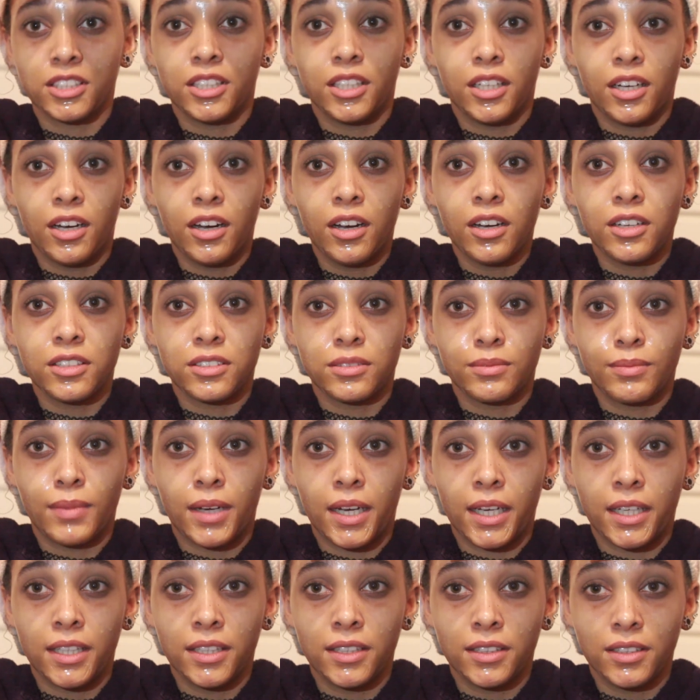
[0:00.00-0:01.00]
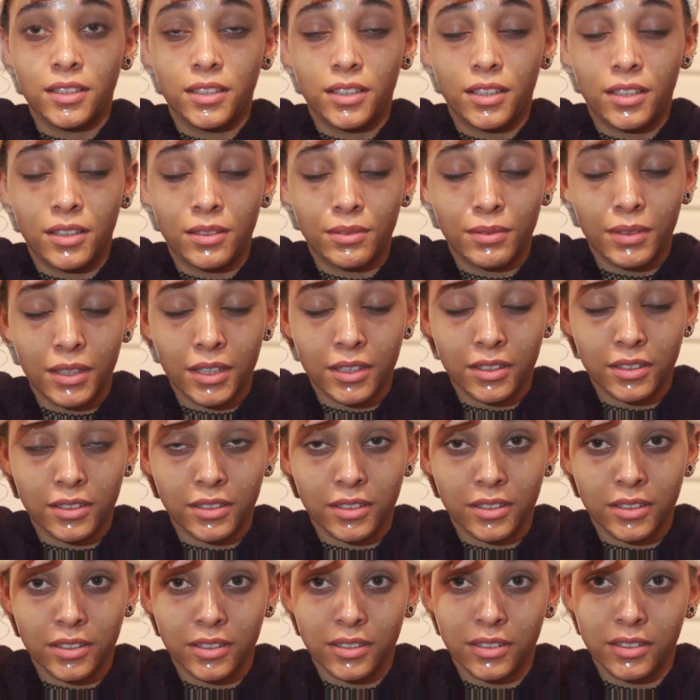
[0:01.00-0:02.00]
shit hurts, mate. Oh my
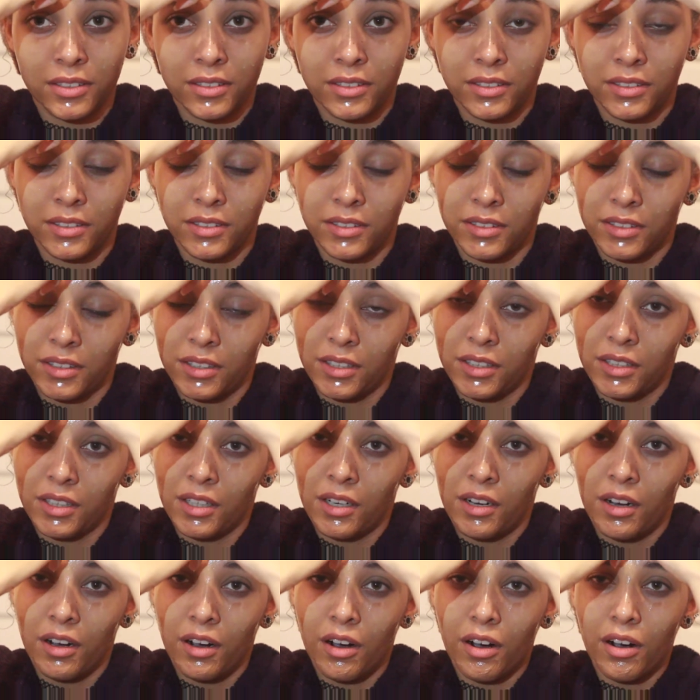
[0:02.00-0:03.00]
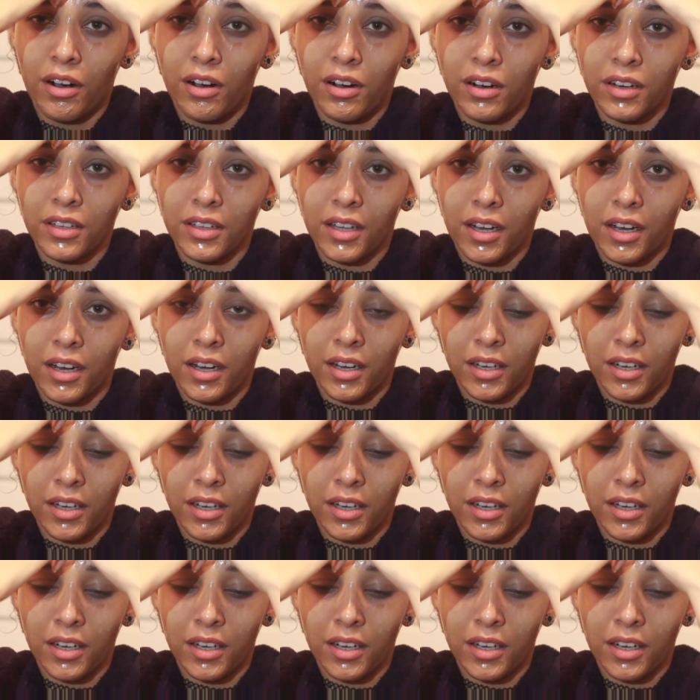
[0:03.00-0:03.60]
god. Oh, that